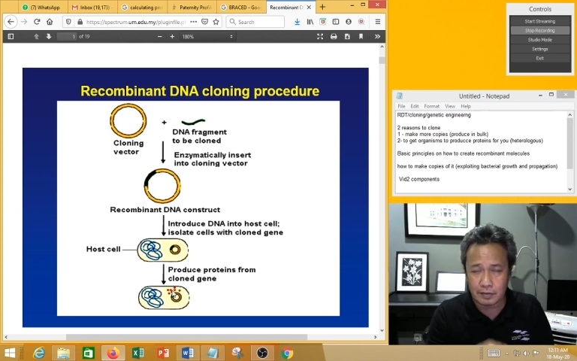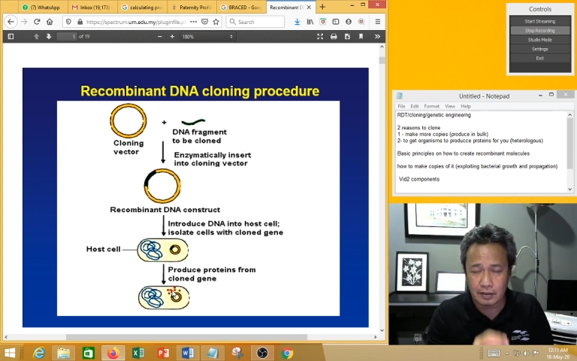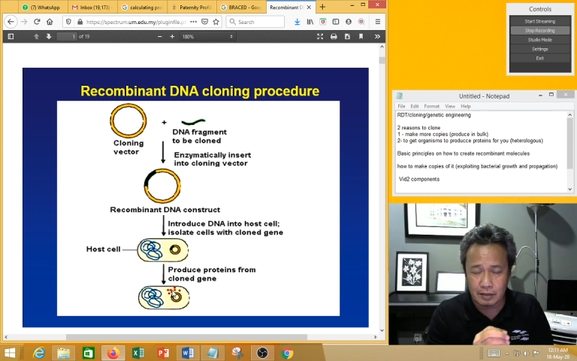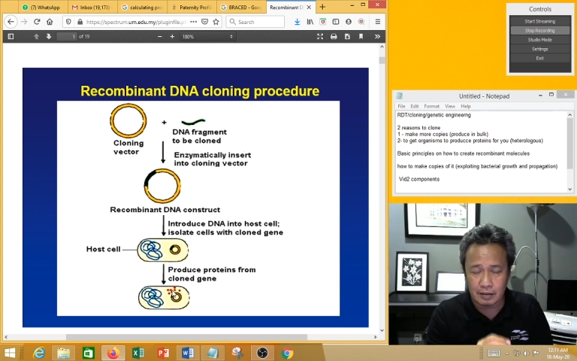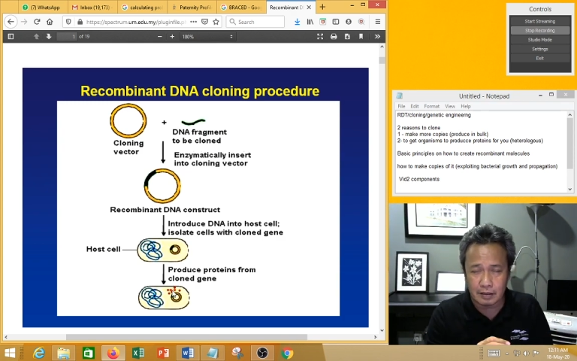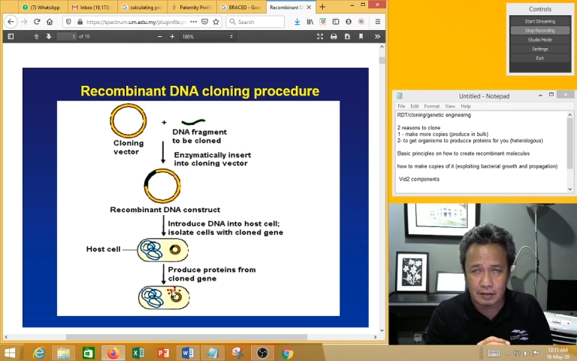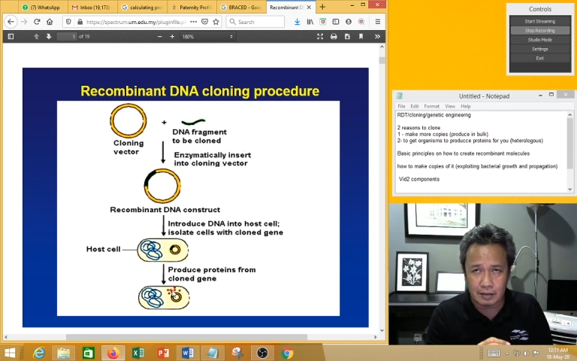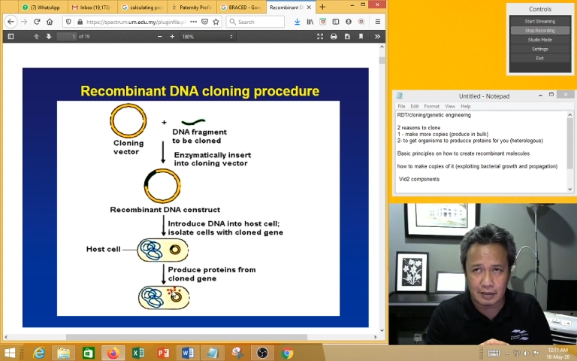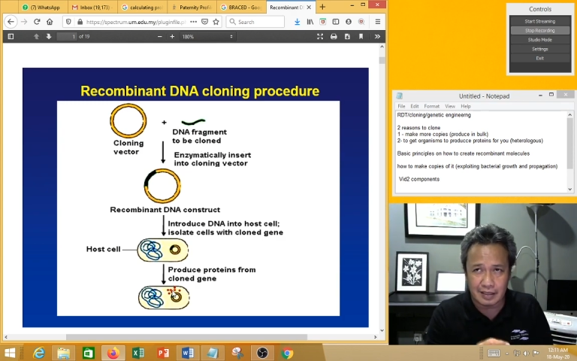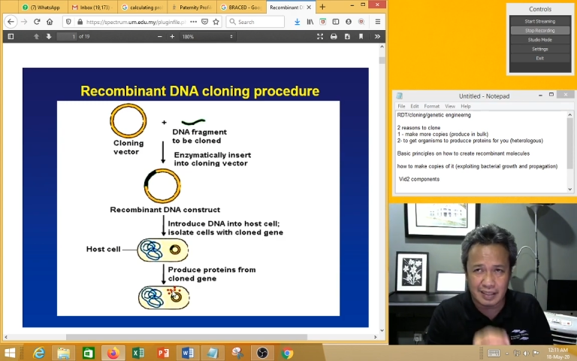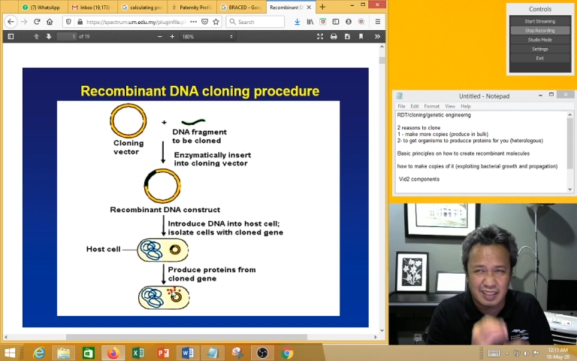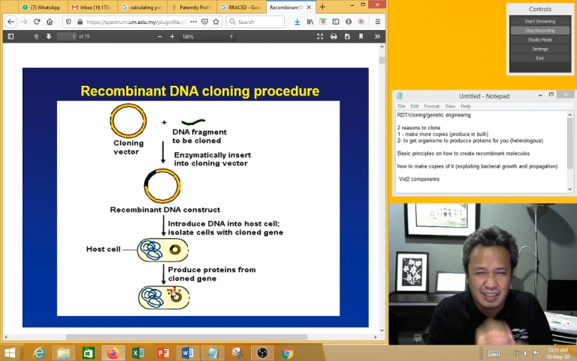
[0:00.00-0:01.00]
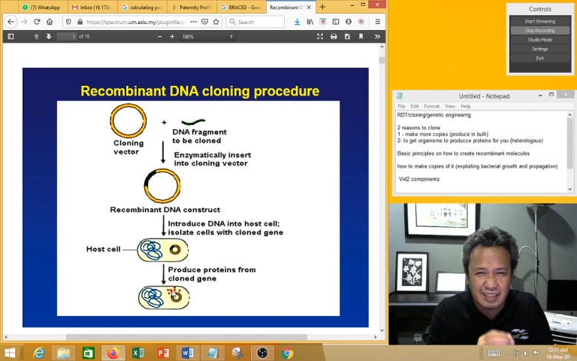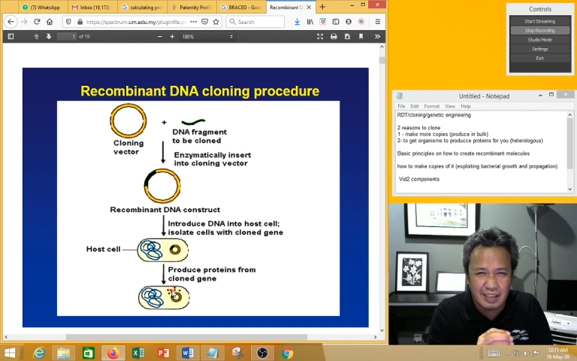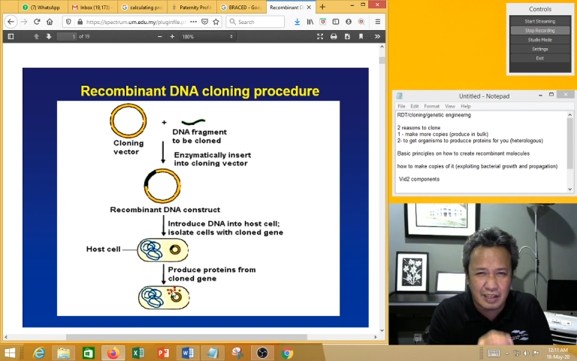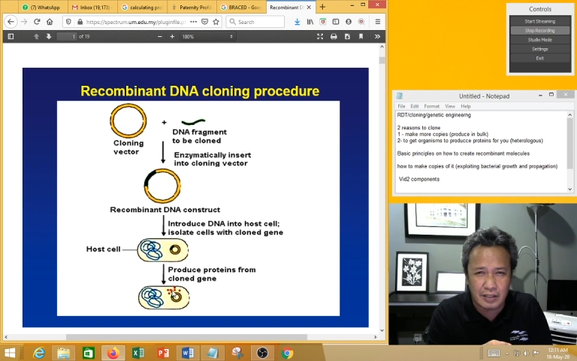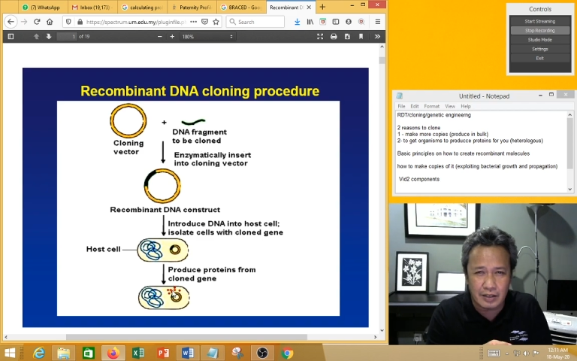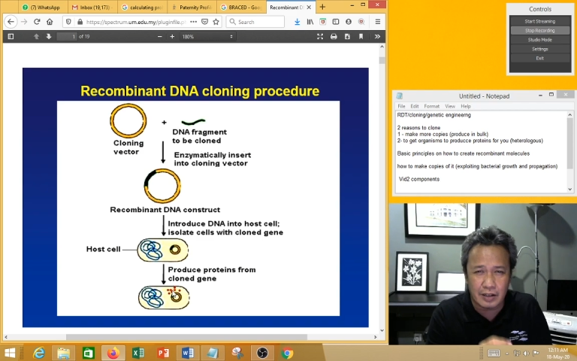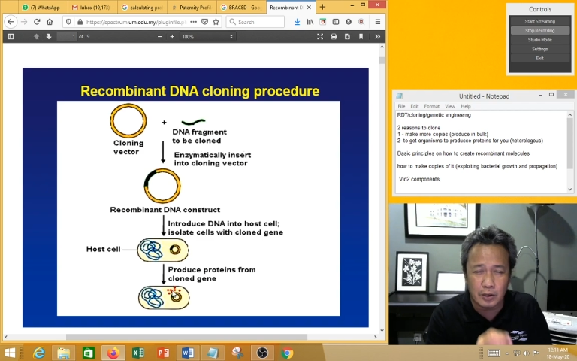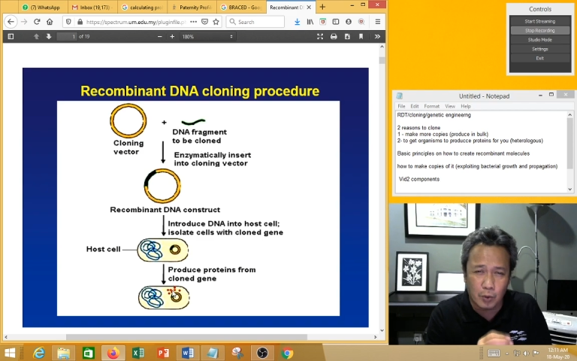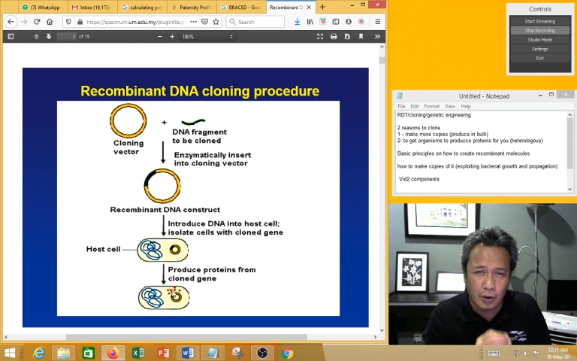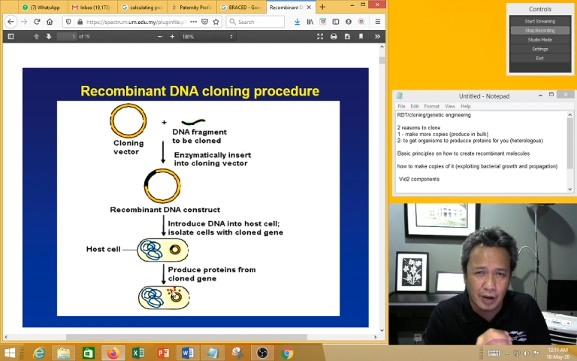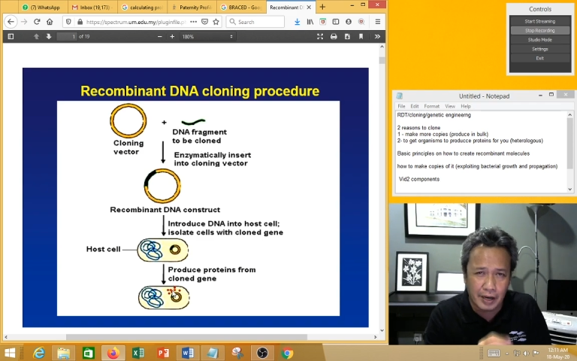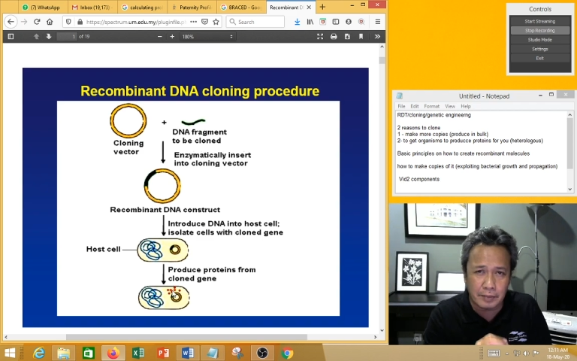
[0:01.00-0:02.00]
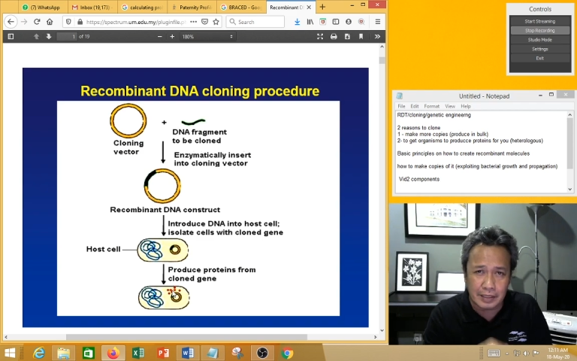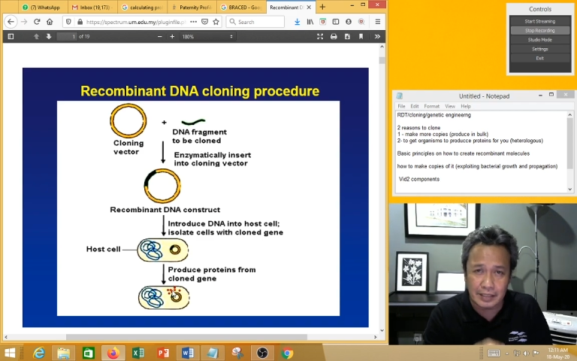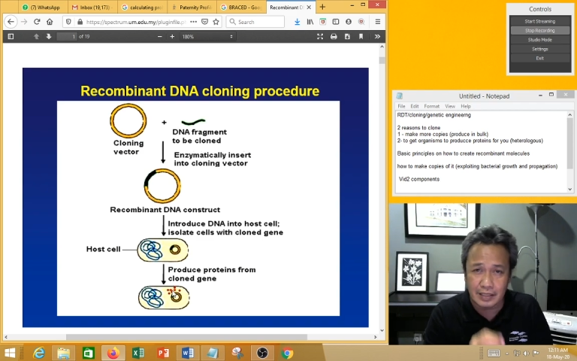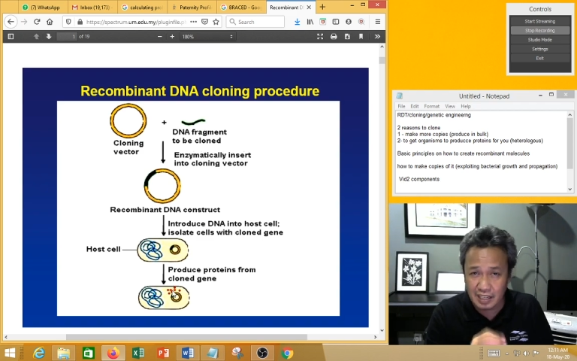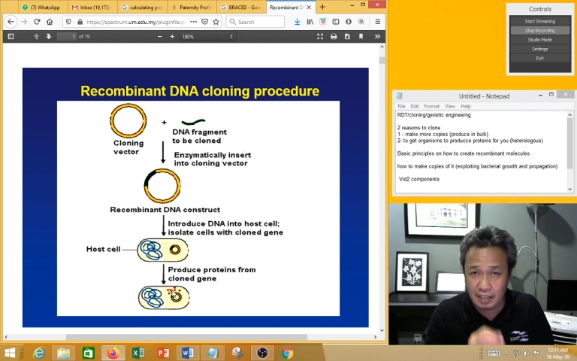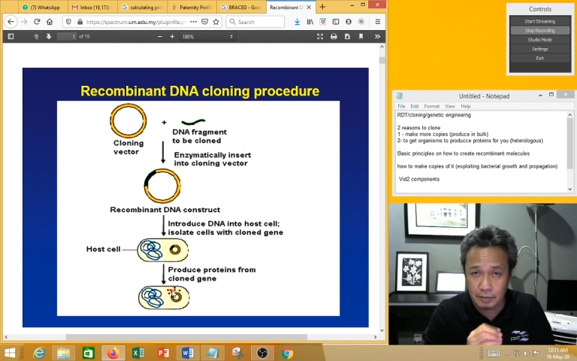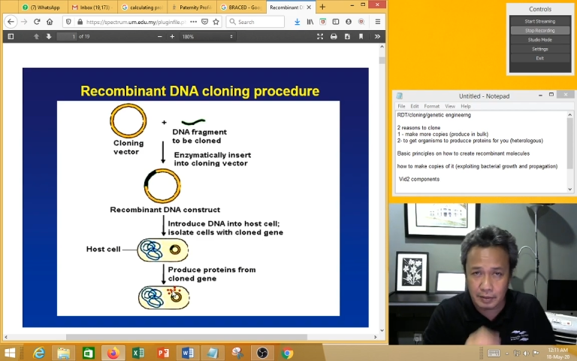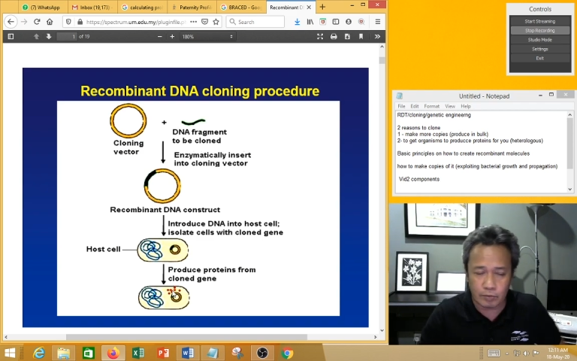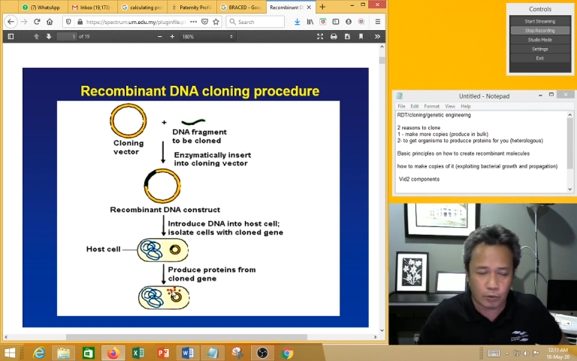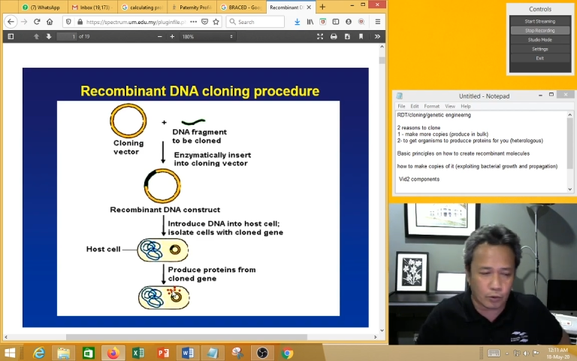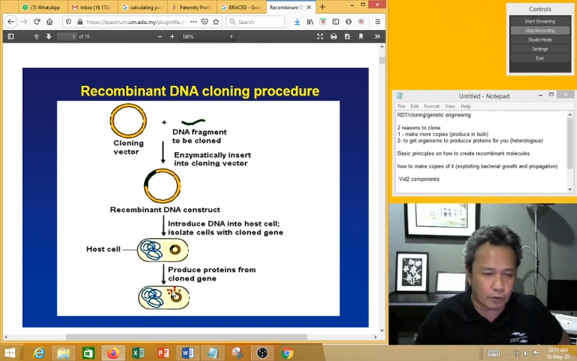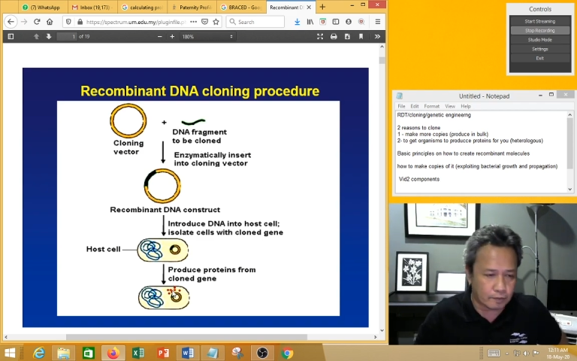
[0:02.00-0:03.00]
the requirements a little bit more.